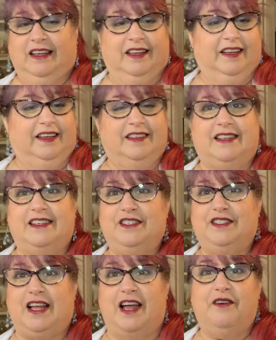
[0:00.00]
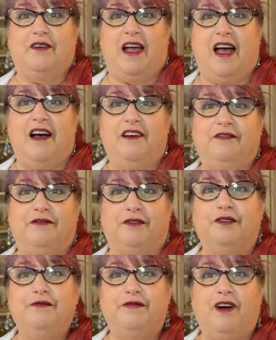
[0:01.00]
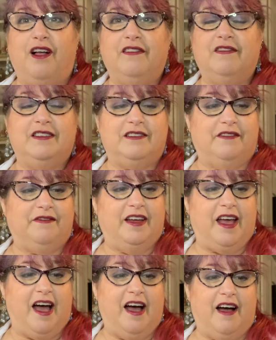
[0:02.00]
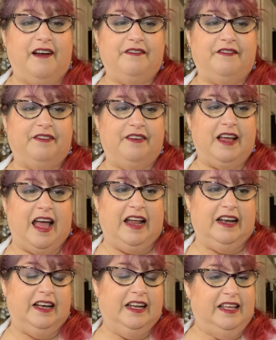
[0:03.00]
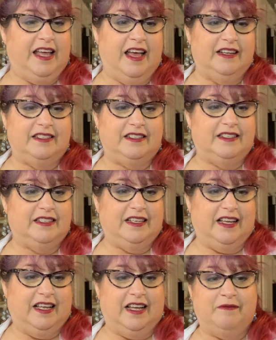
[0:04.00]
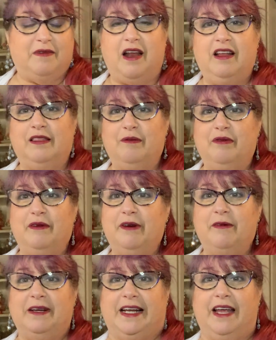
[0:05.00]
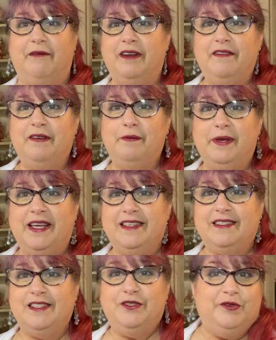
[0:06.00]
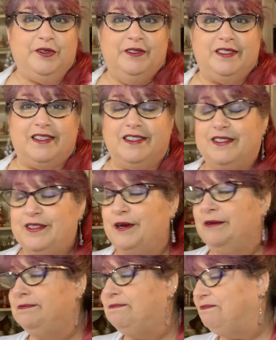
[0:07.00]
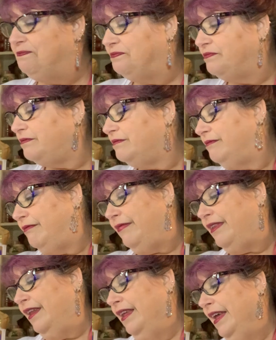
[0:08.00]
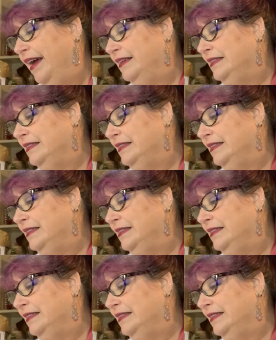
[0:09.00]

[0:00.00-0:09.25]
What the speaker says: because I don't have room for all of the stuff I have, and yet I'm not at the point where I want to get rid of it because I do use it. So yeah.